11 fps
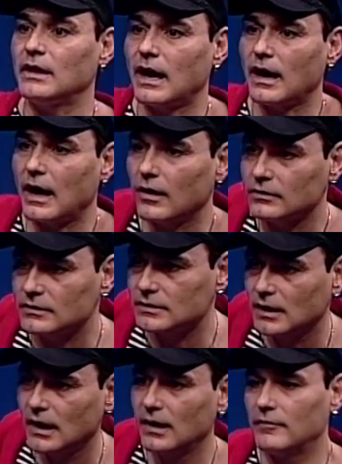out
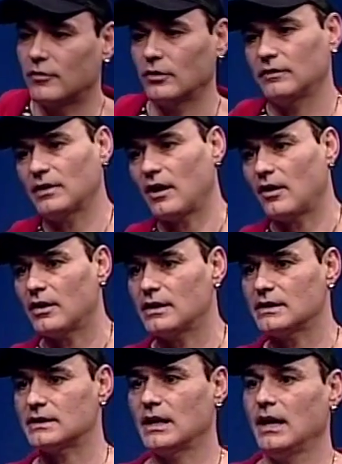front of the
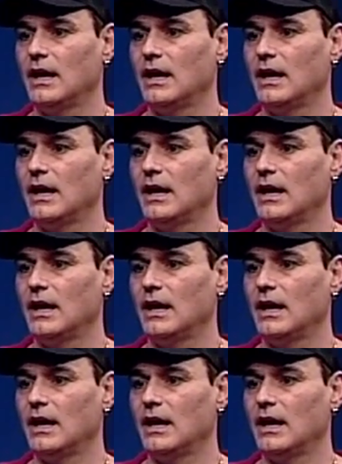audience,